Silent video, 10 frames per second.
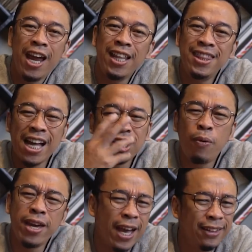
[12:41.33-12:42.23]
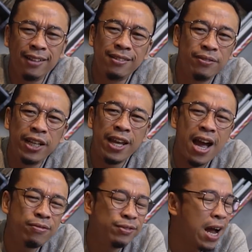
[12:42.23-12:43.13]
And that's how I edit, really.
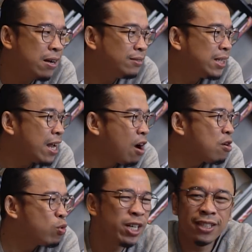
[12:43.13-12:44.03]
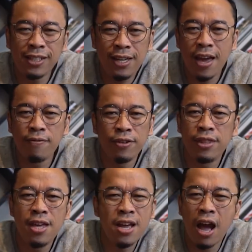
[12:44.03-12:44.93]
I want to see
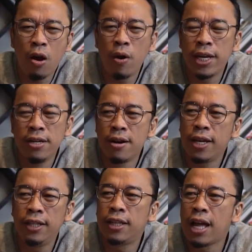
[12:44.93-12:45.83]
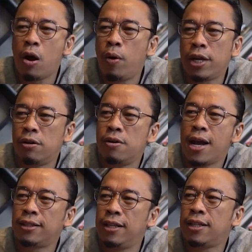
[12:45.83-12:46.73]
everything, how I grade it, how I
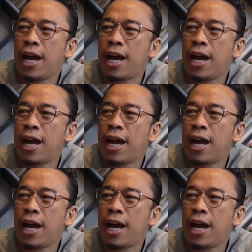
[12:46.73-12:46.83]
correct it.